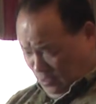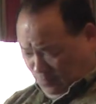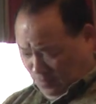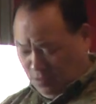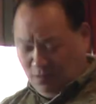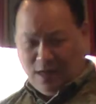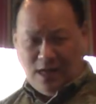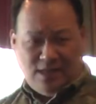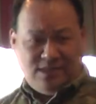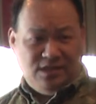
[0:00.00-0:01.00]
when you look at
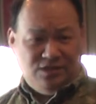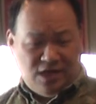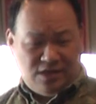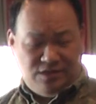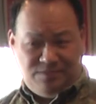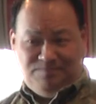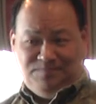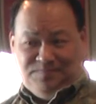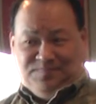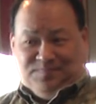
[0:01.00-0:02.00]
AC injection,
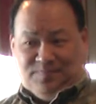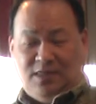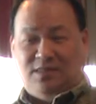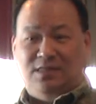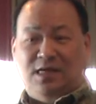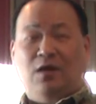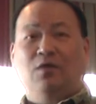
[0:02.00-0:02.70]
it's just like